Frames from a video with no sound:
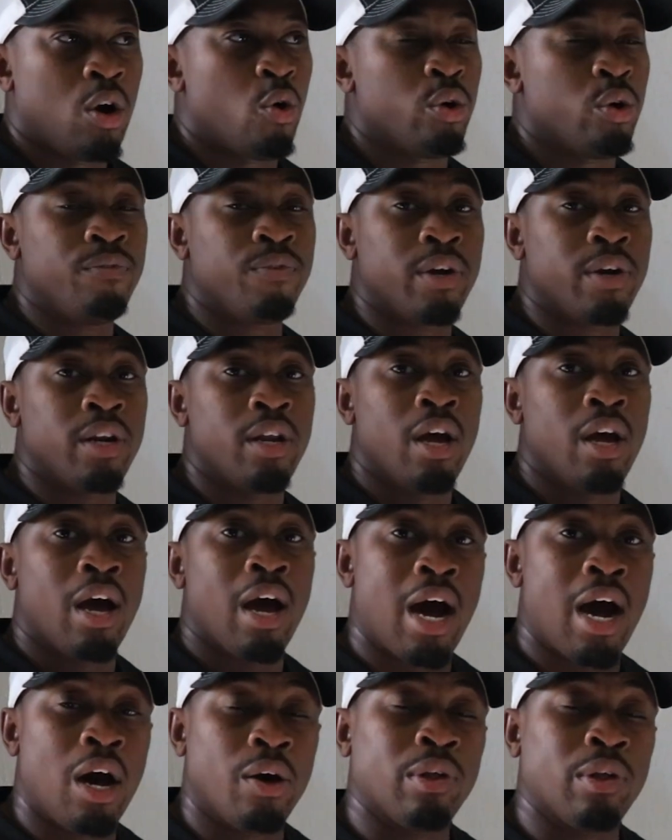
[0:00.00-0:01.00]
or even
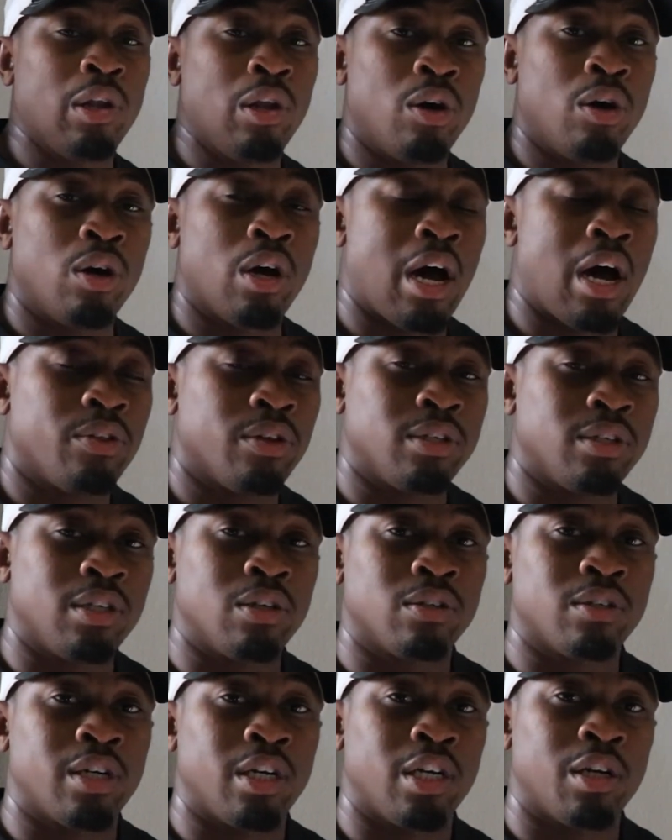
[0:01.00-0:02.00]
how the
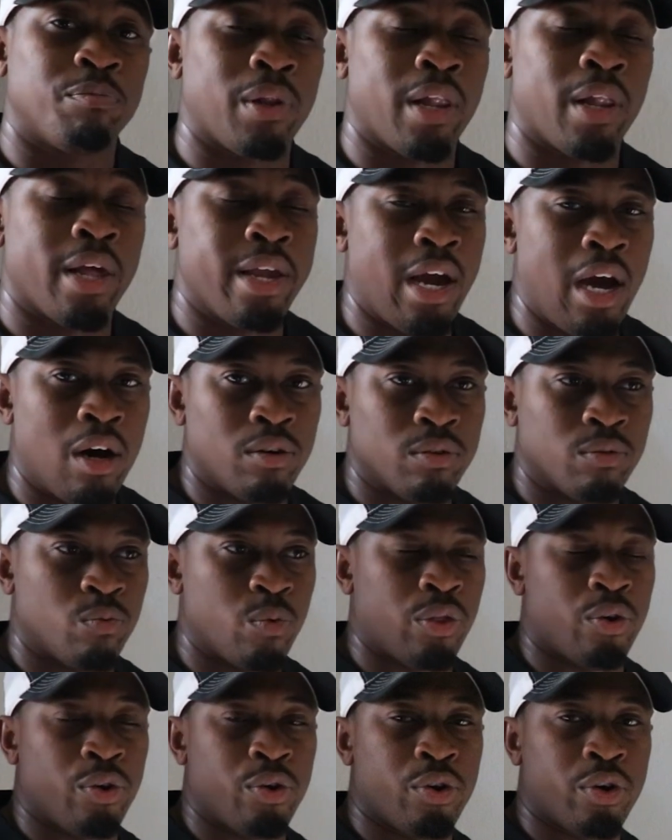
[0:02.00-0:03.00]
deal is going to play out,
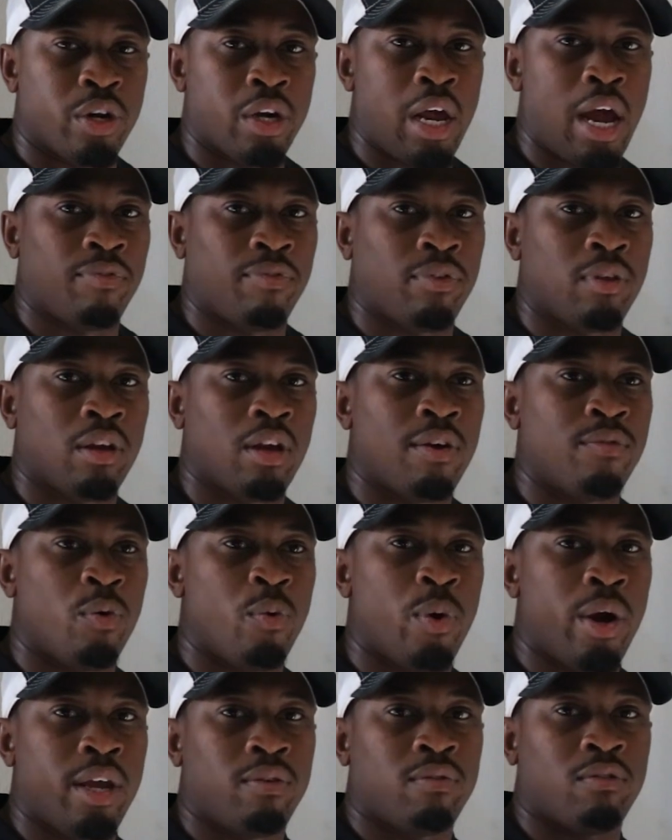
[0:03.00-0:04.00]
whether you're going to have to give
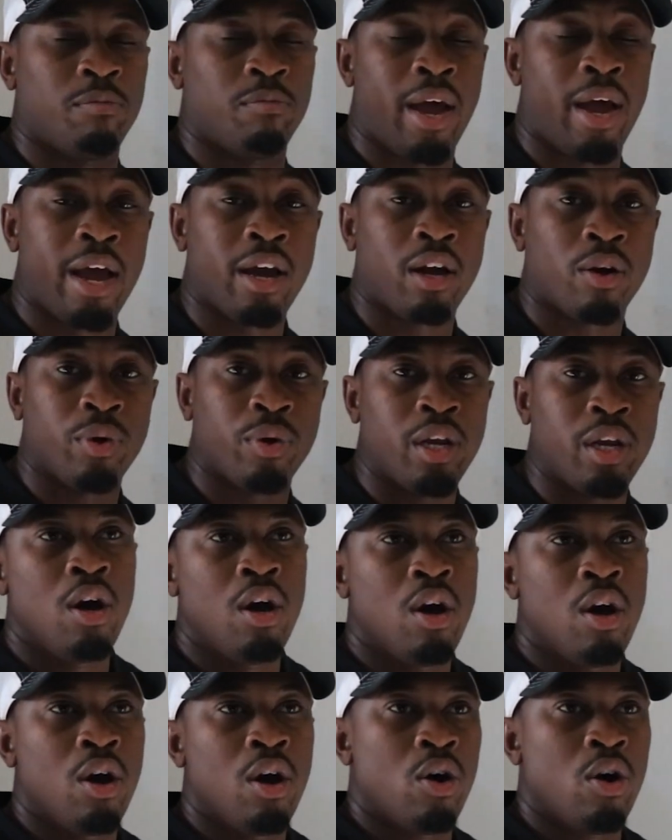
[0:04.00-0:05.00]
away some
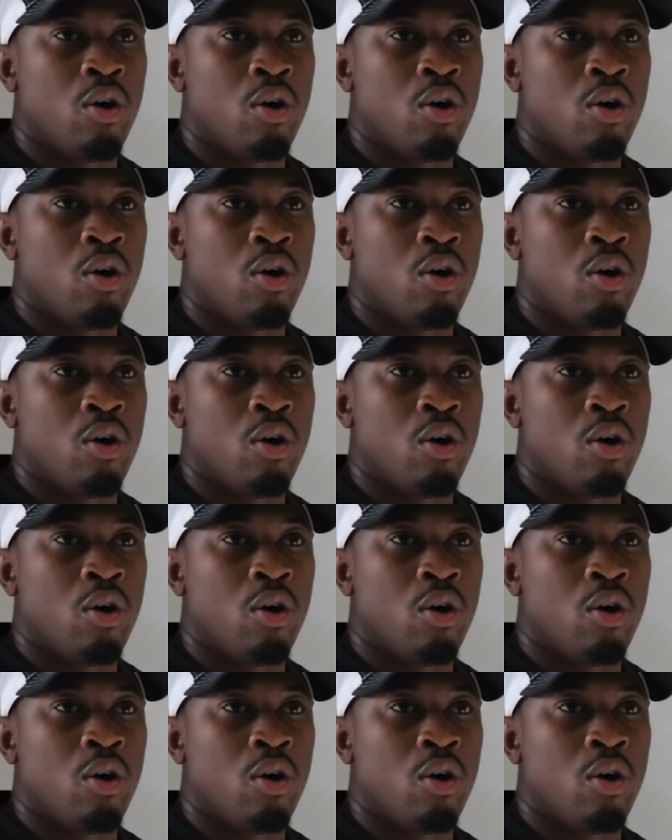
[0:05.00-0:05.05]
equity,